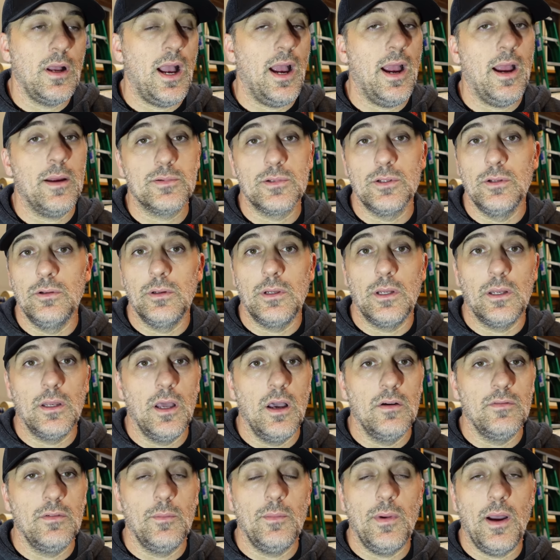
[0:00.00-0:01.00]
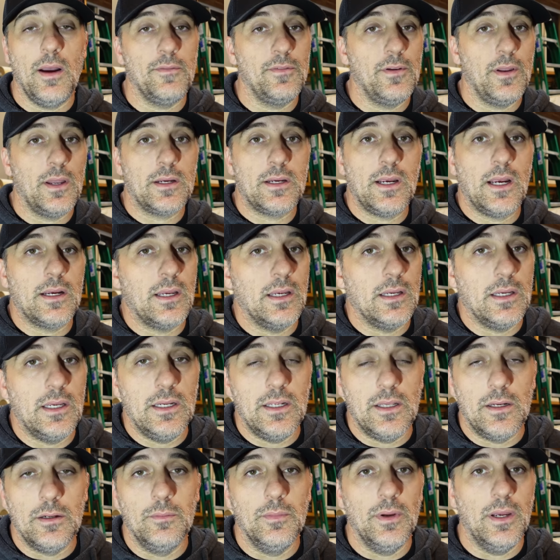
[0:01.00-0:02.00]
I absolutely love them. I feel like I can get
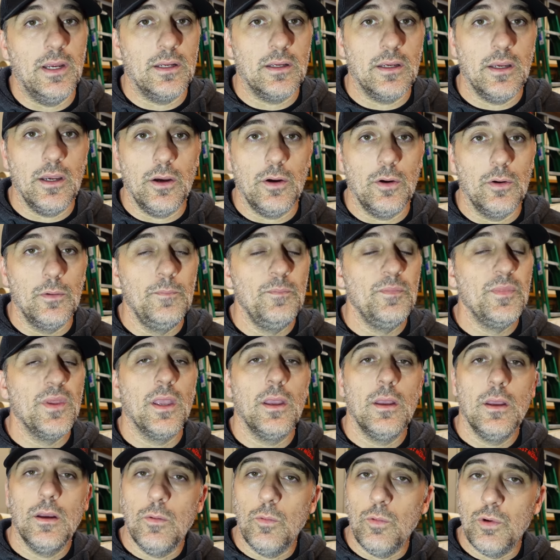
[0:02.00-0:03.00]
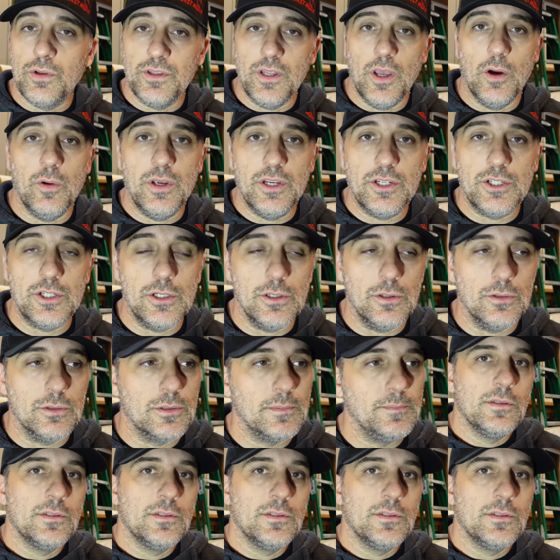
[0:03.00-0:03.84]
in them and go with no issues.